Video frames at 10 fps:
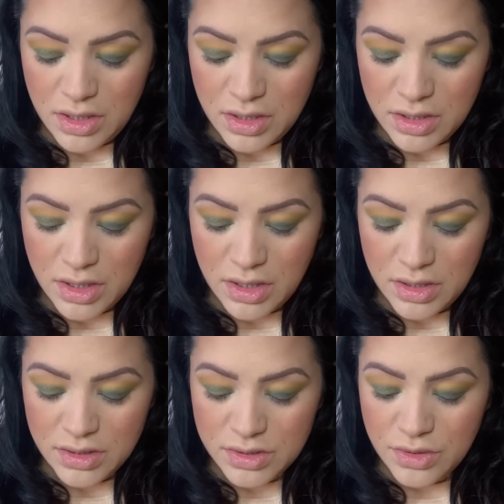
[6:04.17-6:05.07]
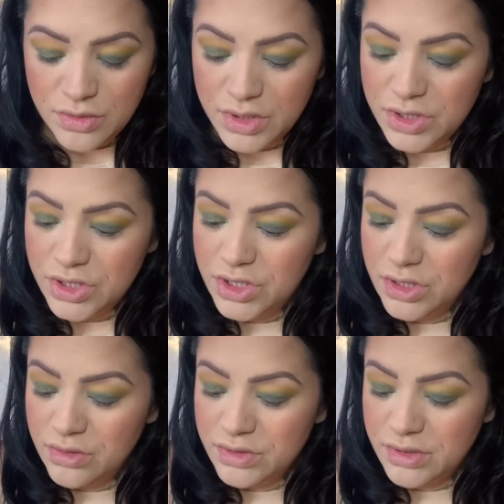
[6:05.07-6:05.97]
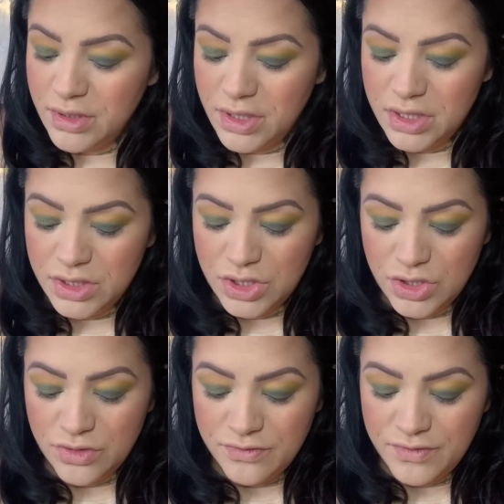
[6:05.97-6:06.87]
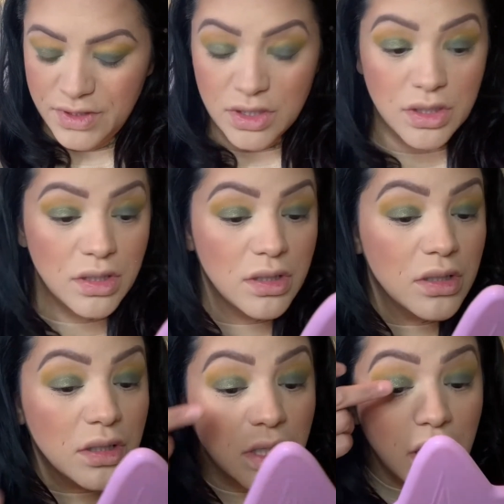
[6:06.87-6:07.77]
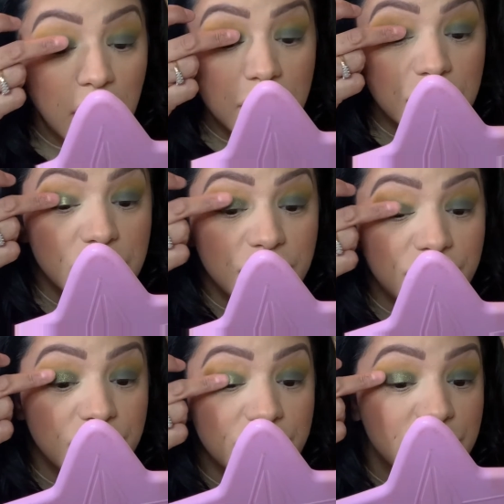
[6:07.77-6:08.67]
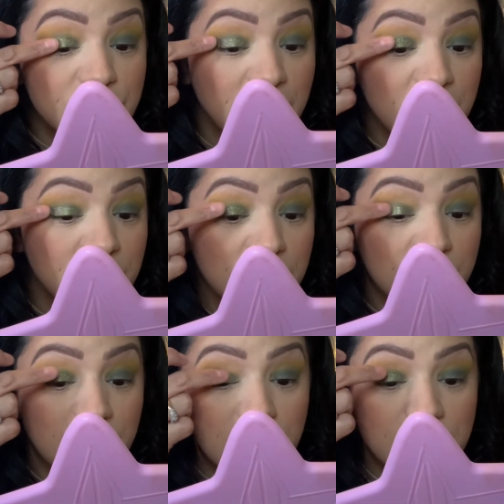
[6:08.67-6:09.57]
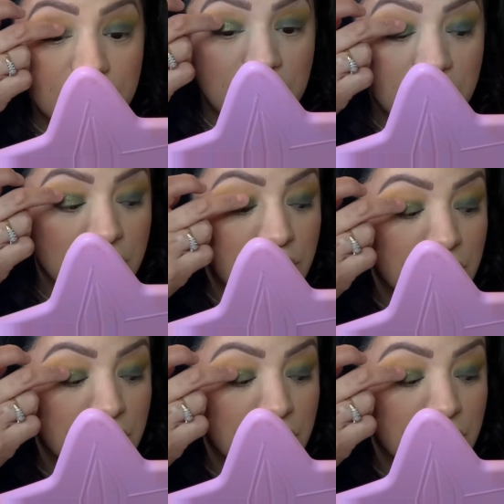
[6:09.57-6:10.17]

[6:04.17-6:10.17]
Okay, so she goes into her finger. She first tried with a brush, and then she